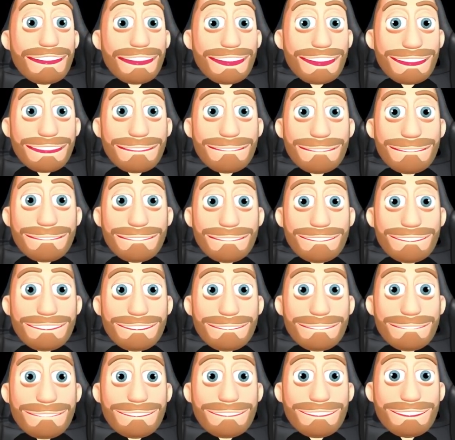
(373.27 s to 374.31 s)
And this
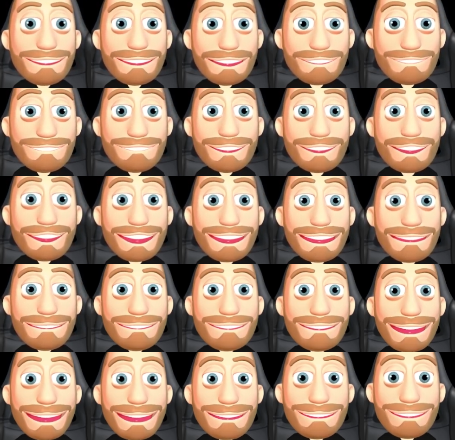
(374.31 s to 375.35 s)
is your realized
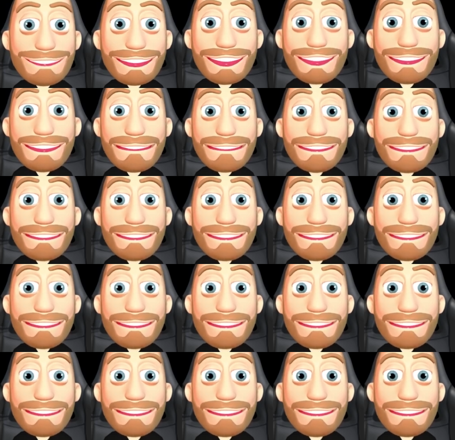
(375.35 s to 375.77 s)
IL.